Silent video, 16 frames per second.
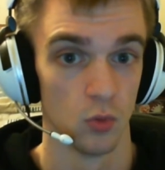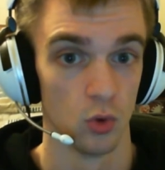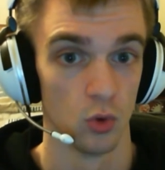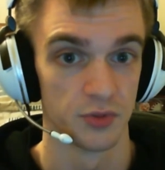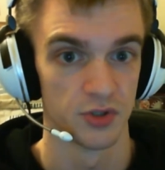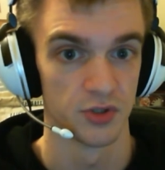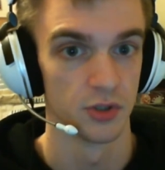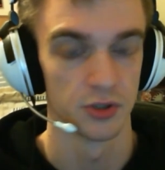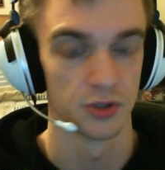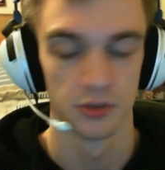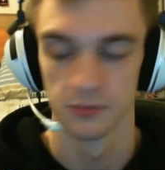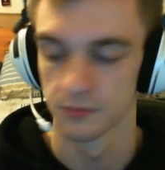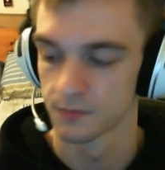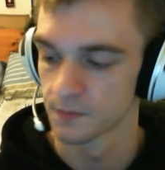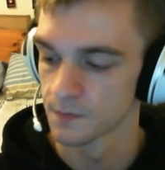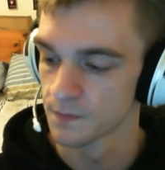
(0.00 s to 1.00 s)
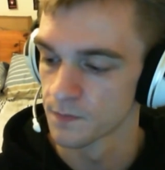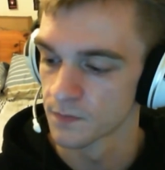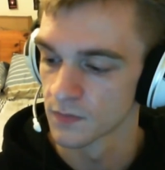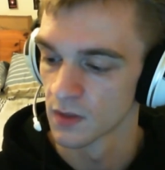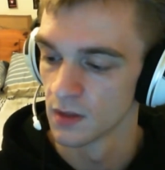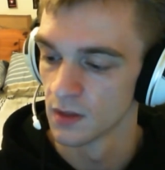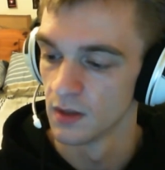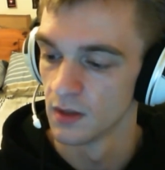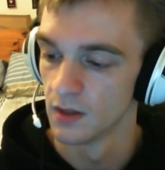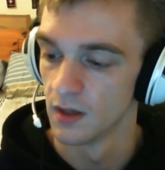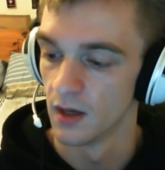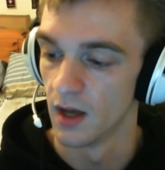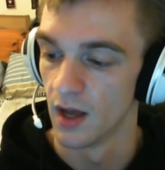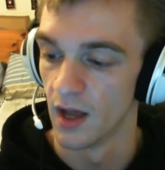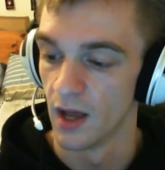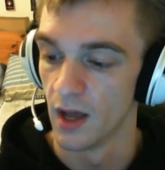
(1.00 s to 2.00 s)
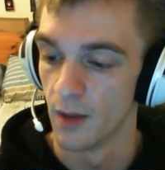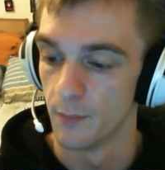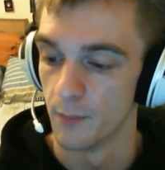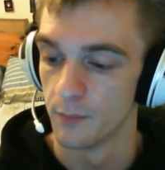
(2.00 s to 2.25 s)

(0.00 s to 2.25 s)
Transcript: surge. And